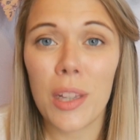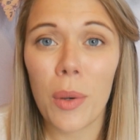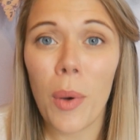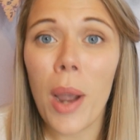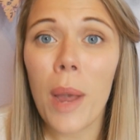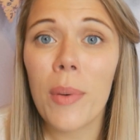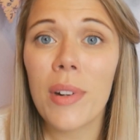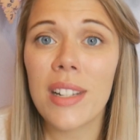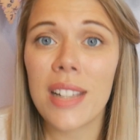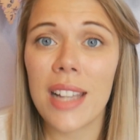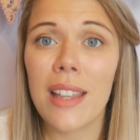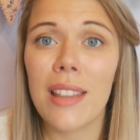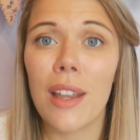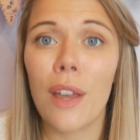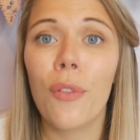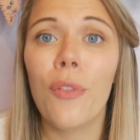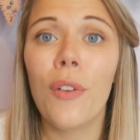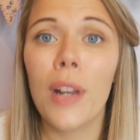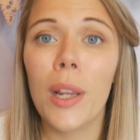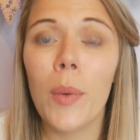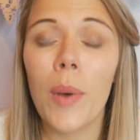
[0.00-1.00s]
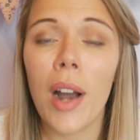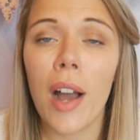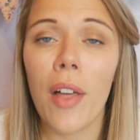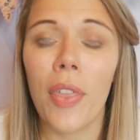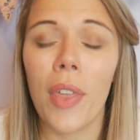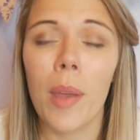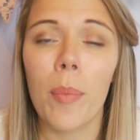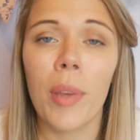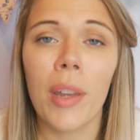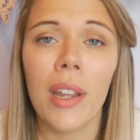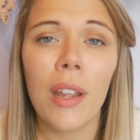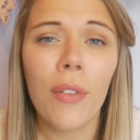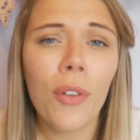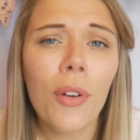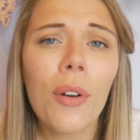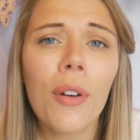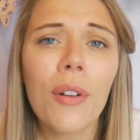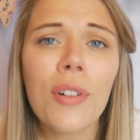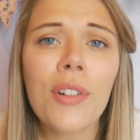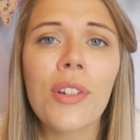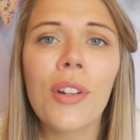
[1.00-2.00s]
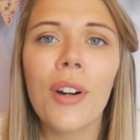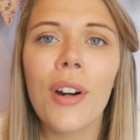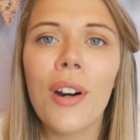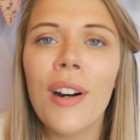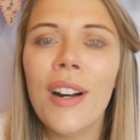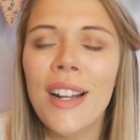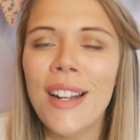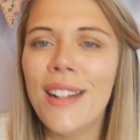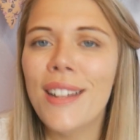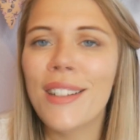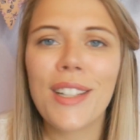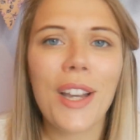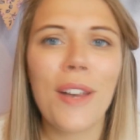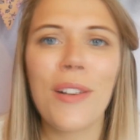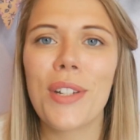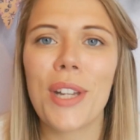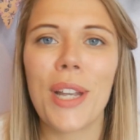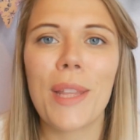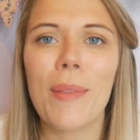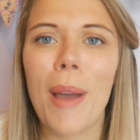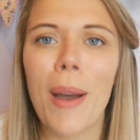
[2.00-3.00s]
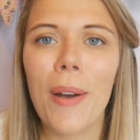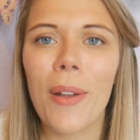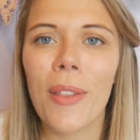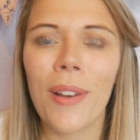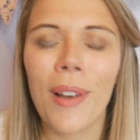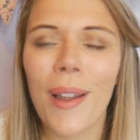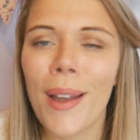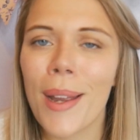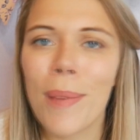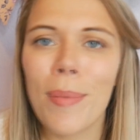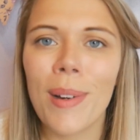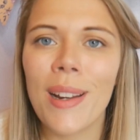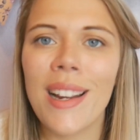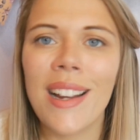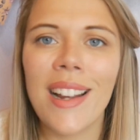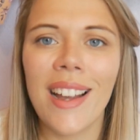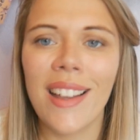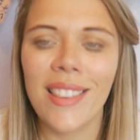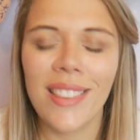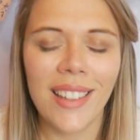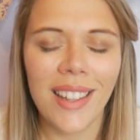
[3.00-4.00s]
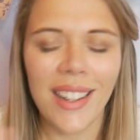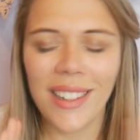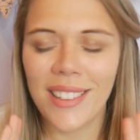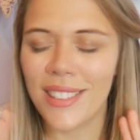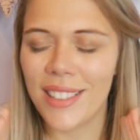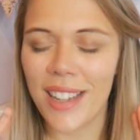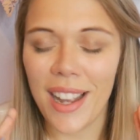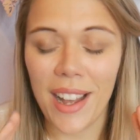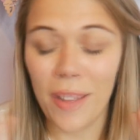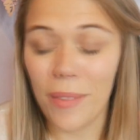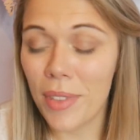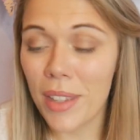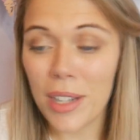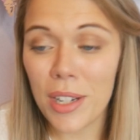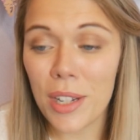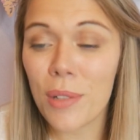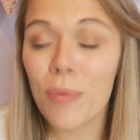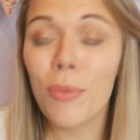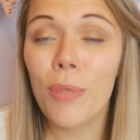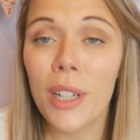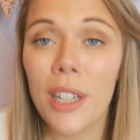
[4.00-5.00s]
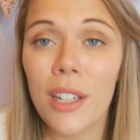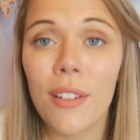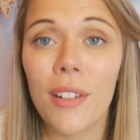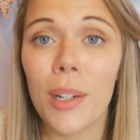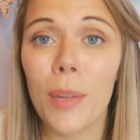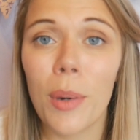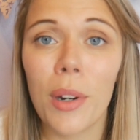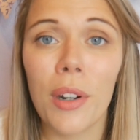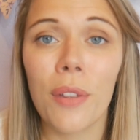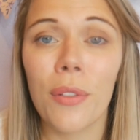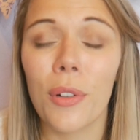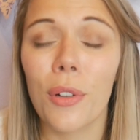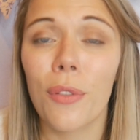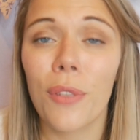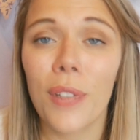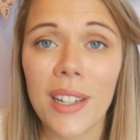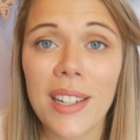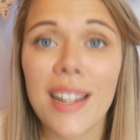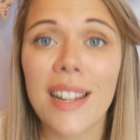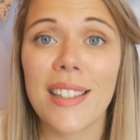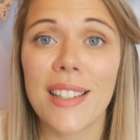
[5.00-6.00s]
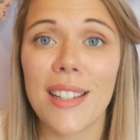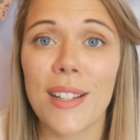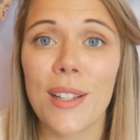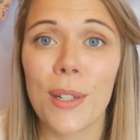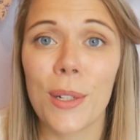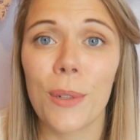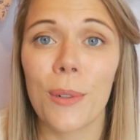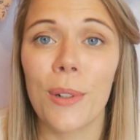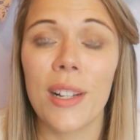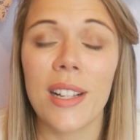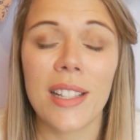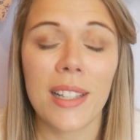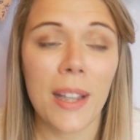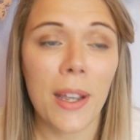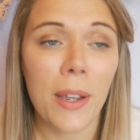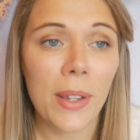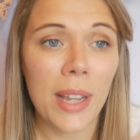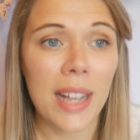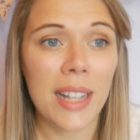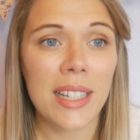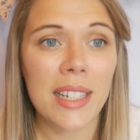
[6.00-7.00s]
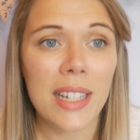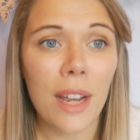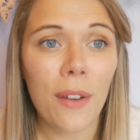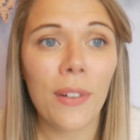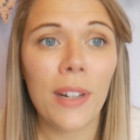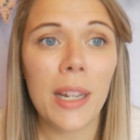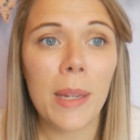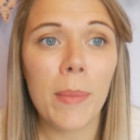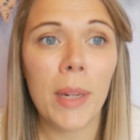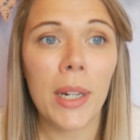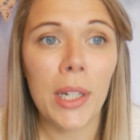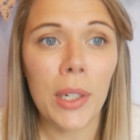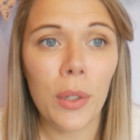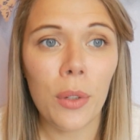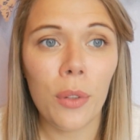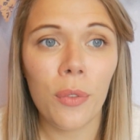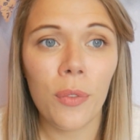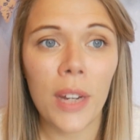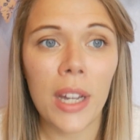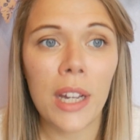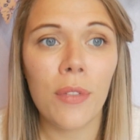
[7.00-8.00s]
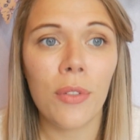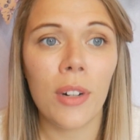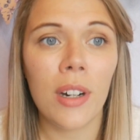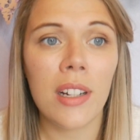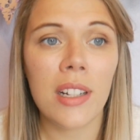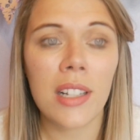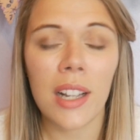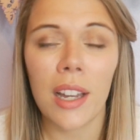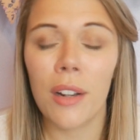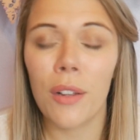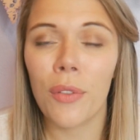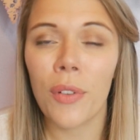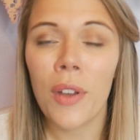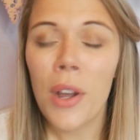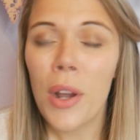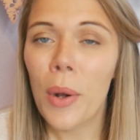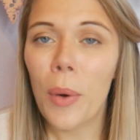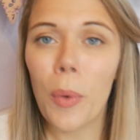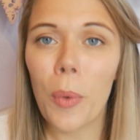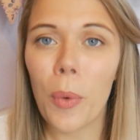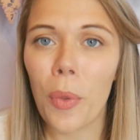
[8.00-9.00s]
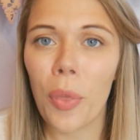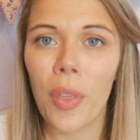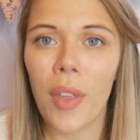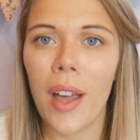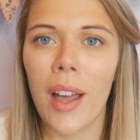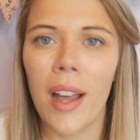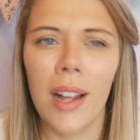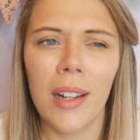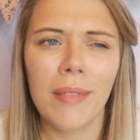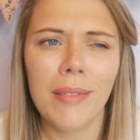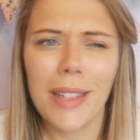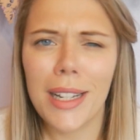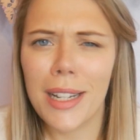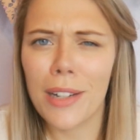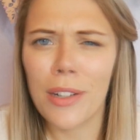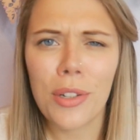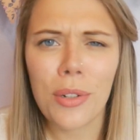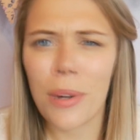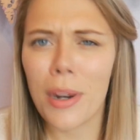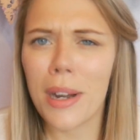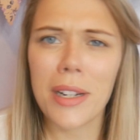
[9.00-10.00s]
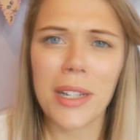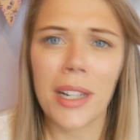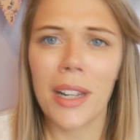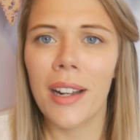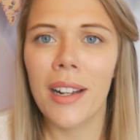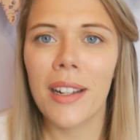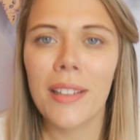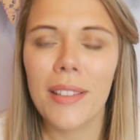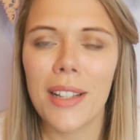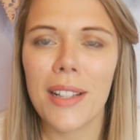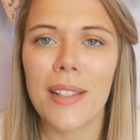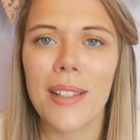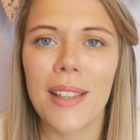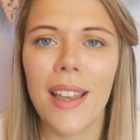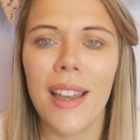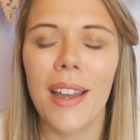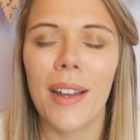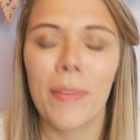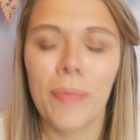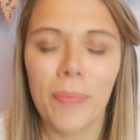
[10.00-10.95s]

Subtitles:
So I would say they're fully worth it, but if you're not sure, go and check them out at the library, and yeah, they're just really, really wonderful, fantastic stories. So yes, definitely my new favourite kind of author, illustrator this year.